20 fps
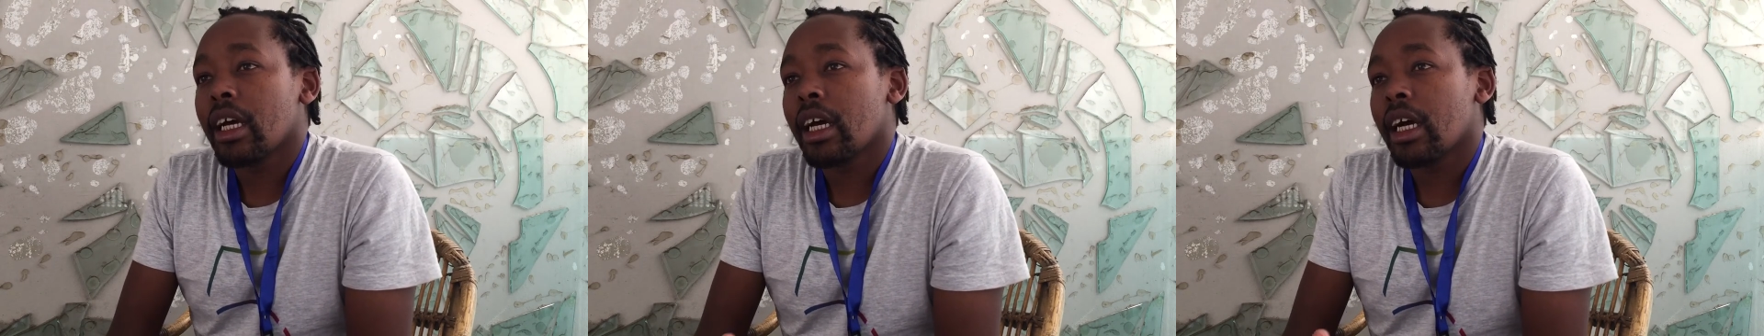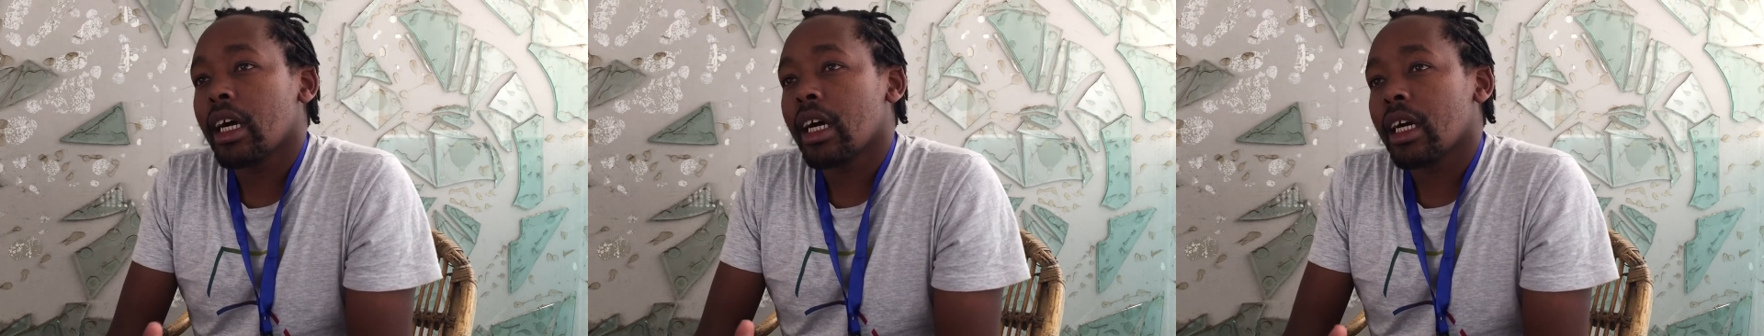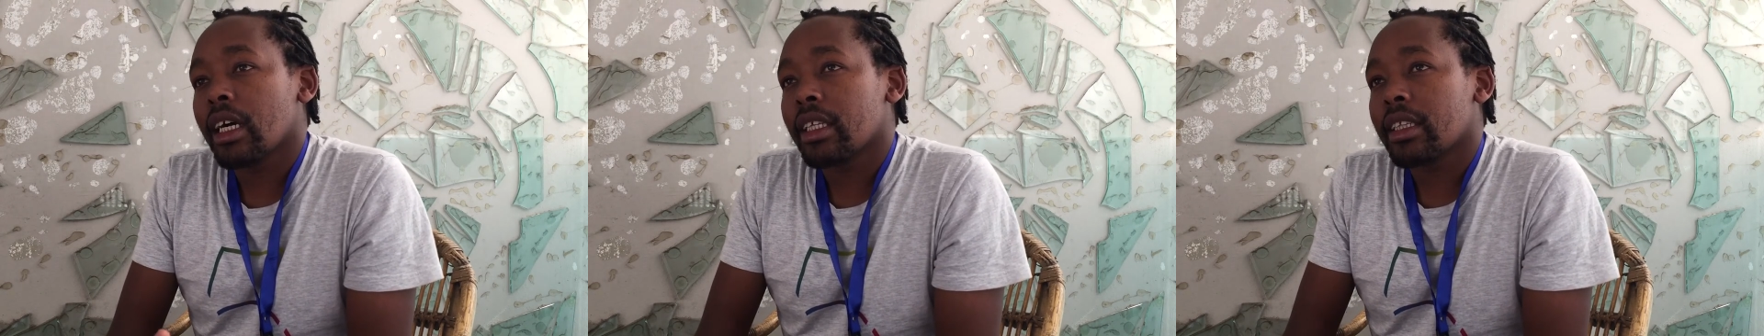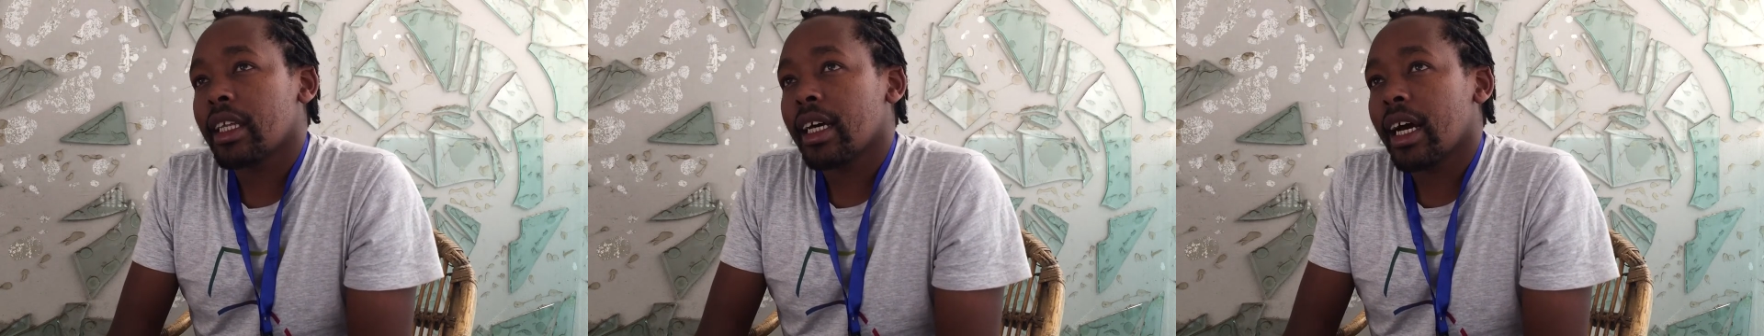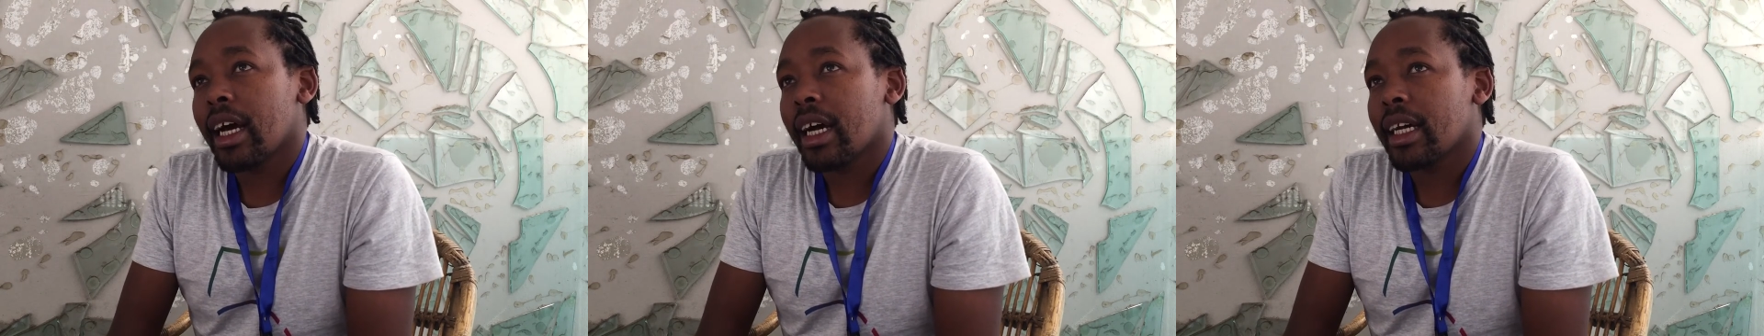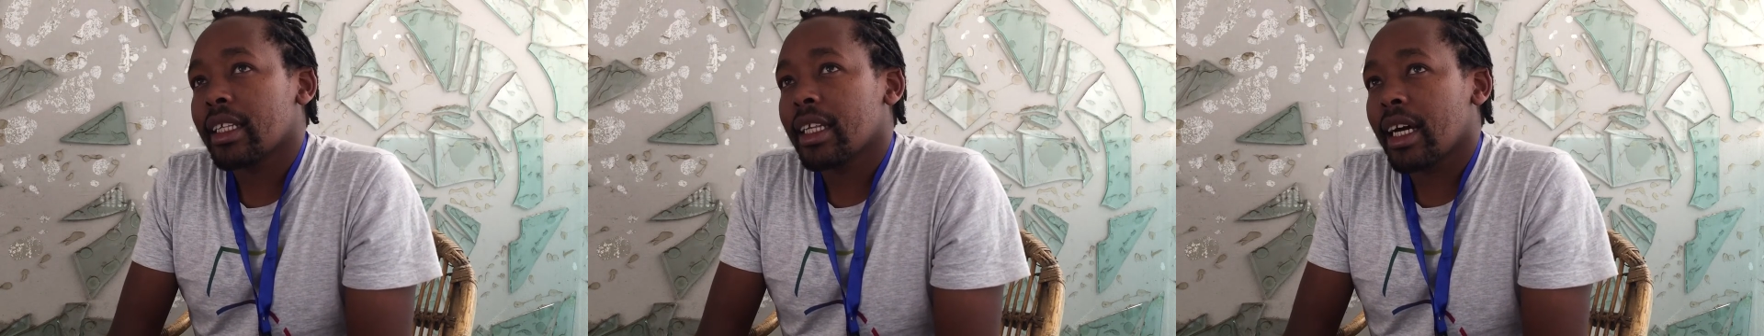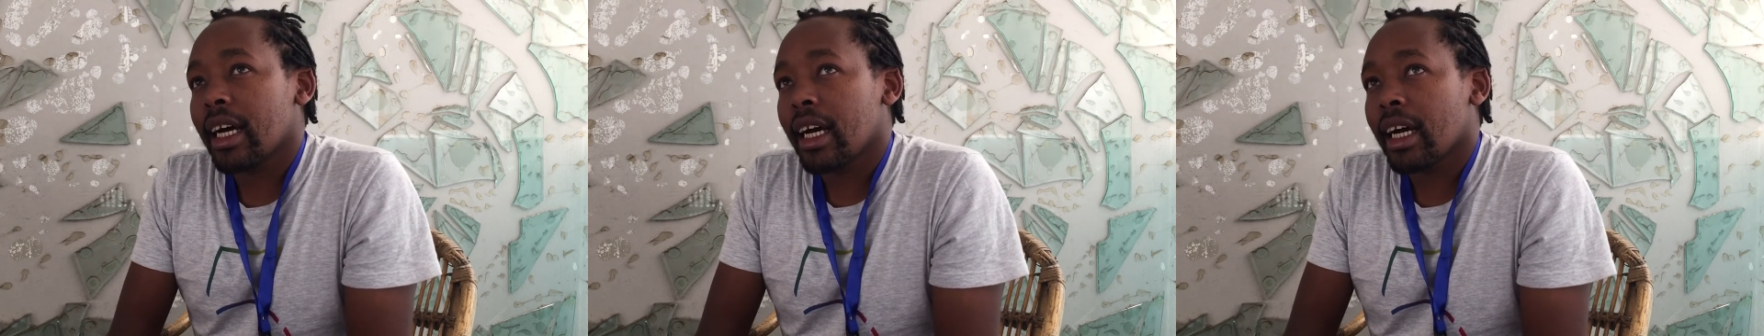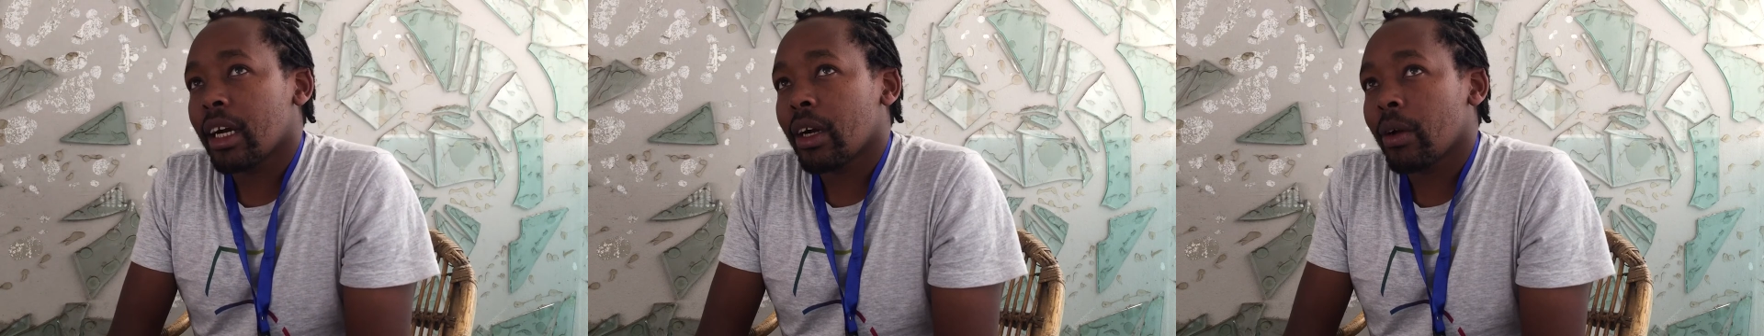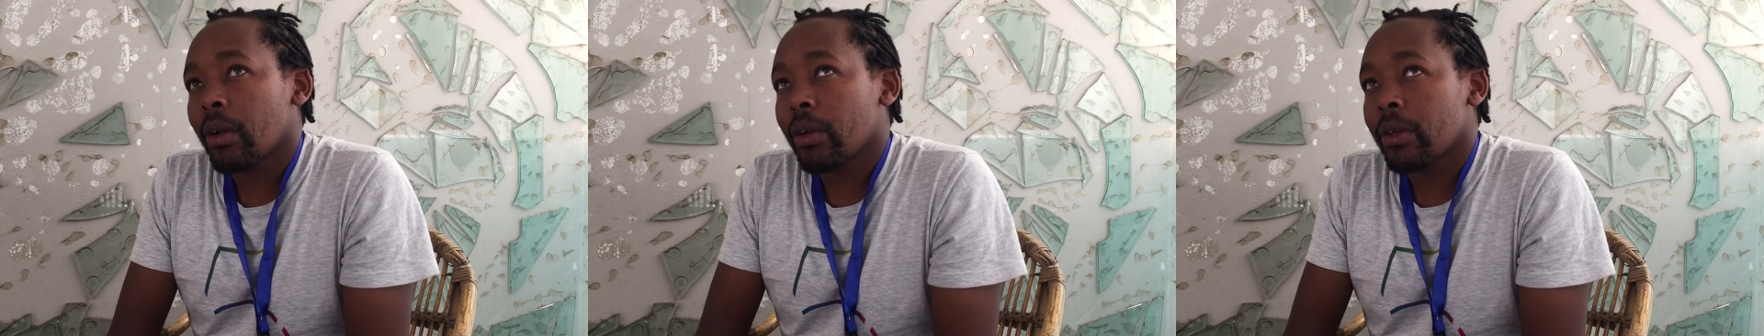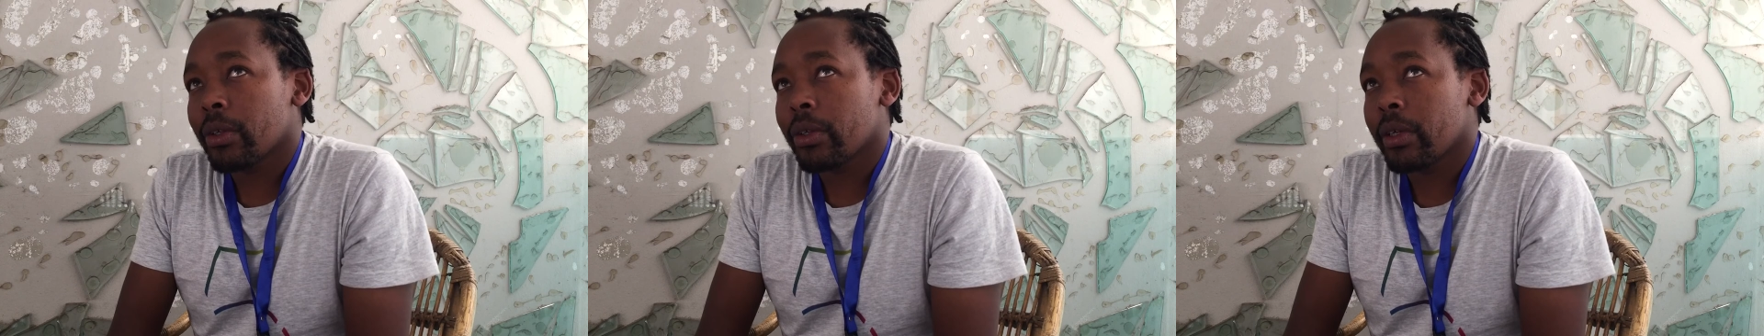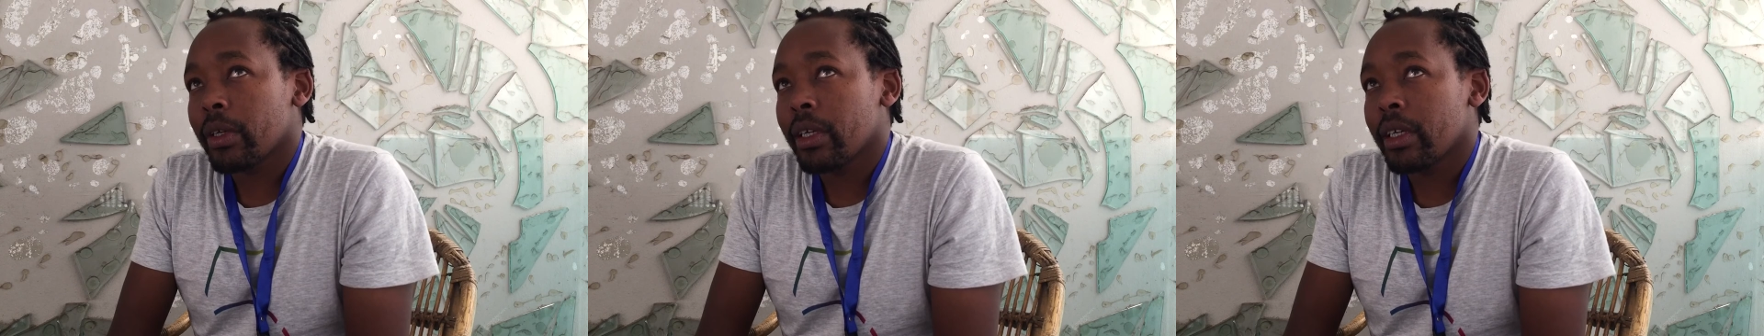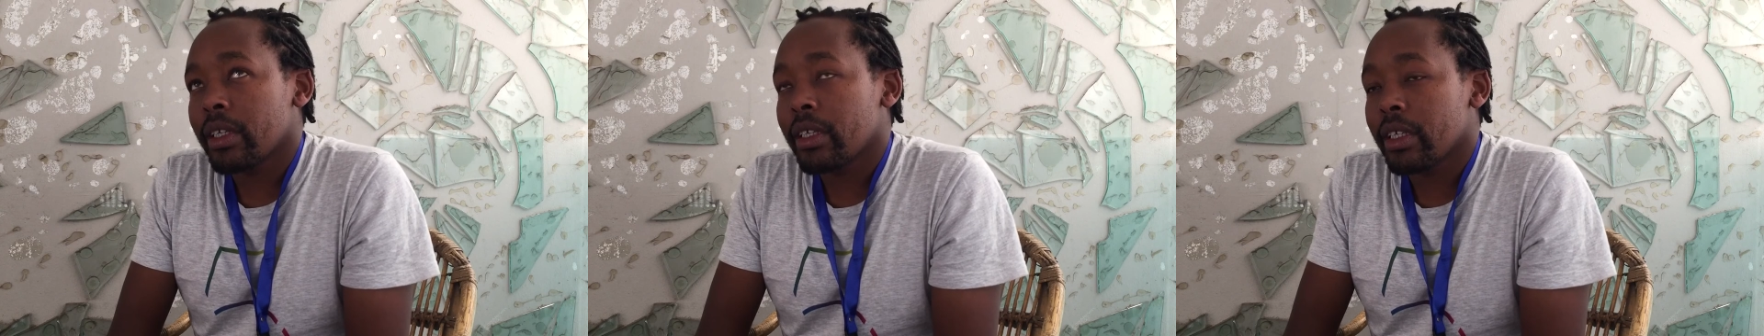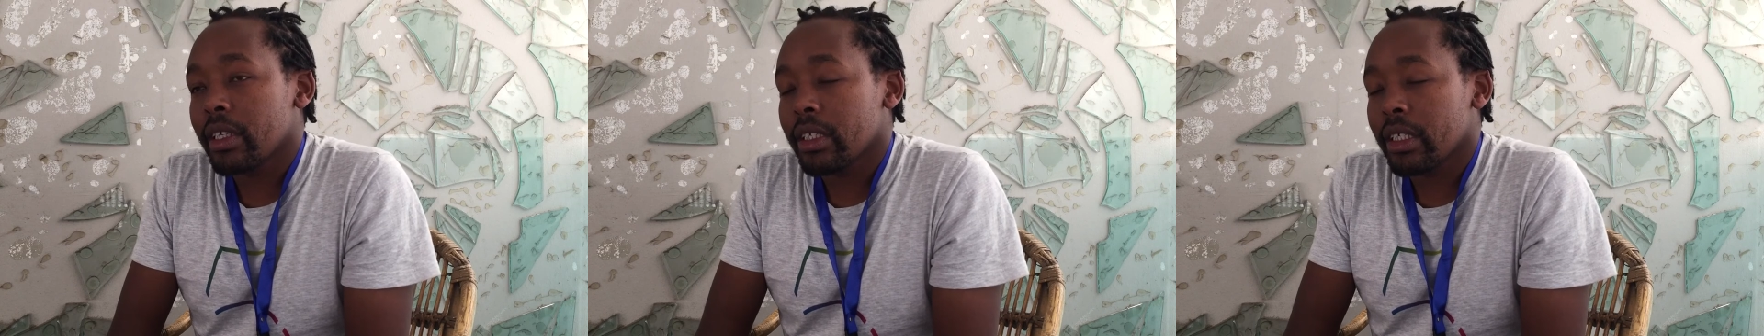The other angle to
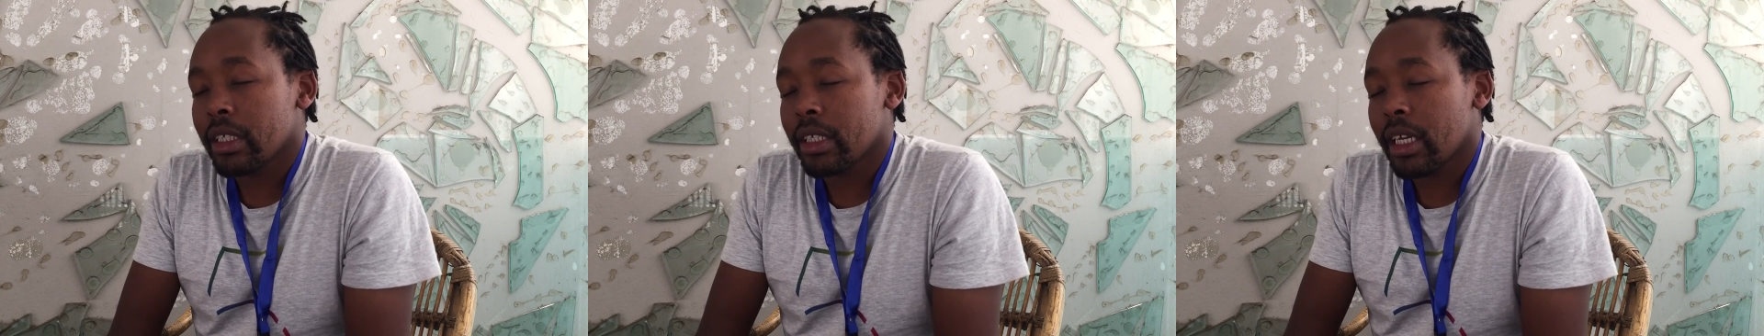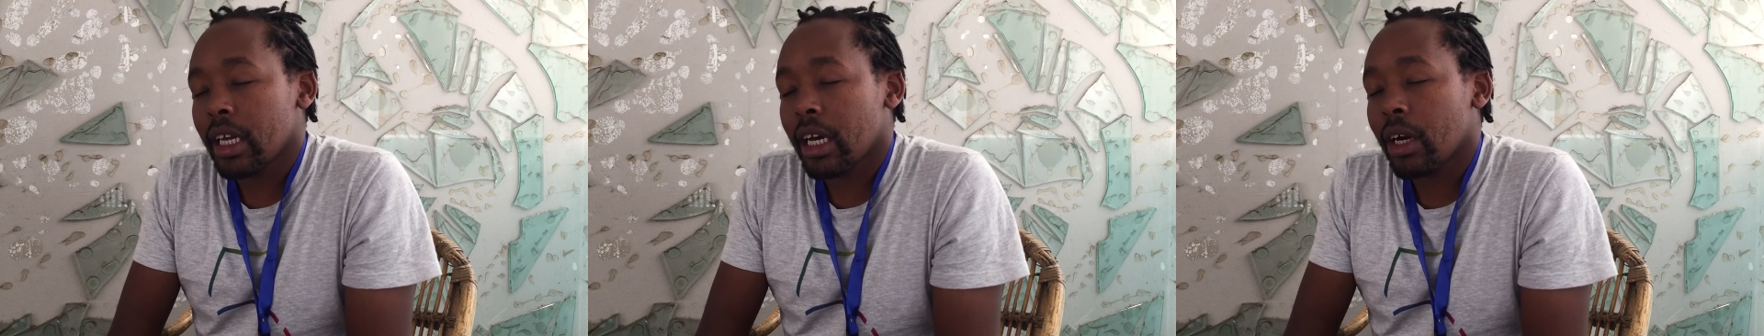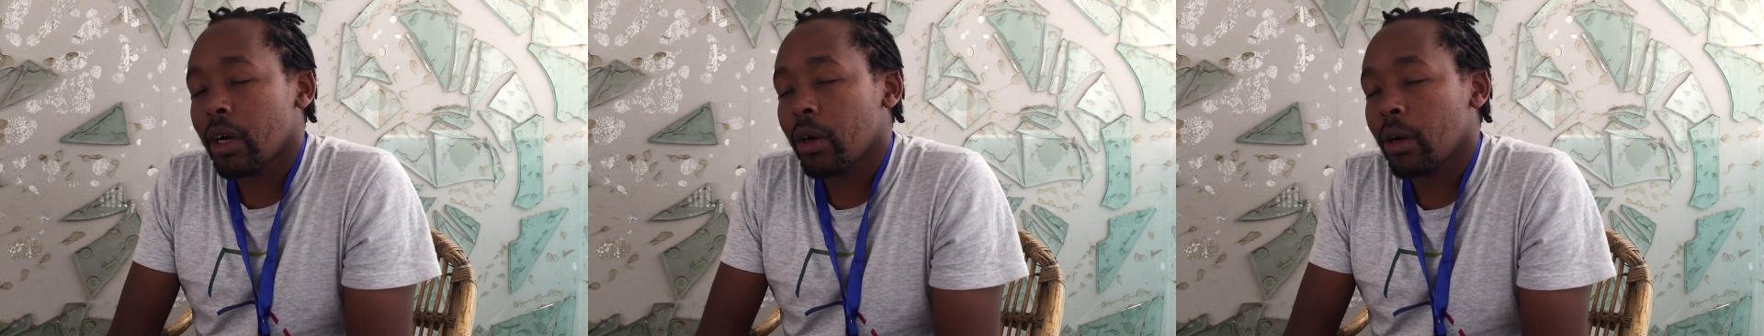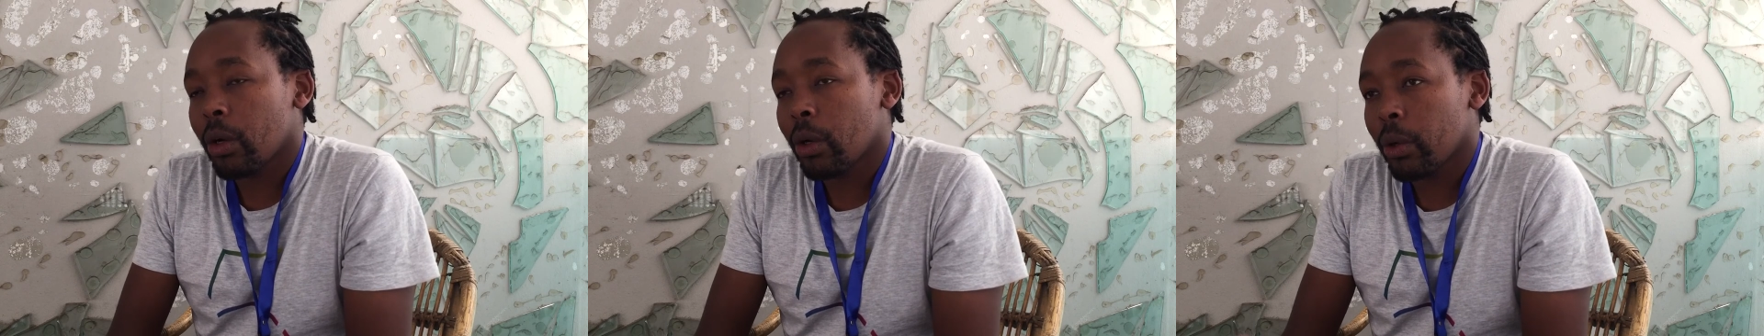it is now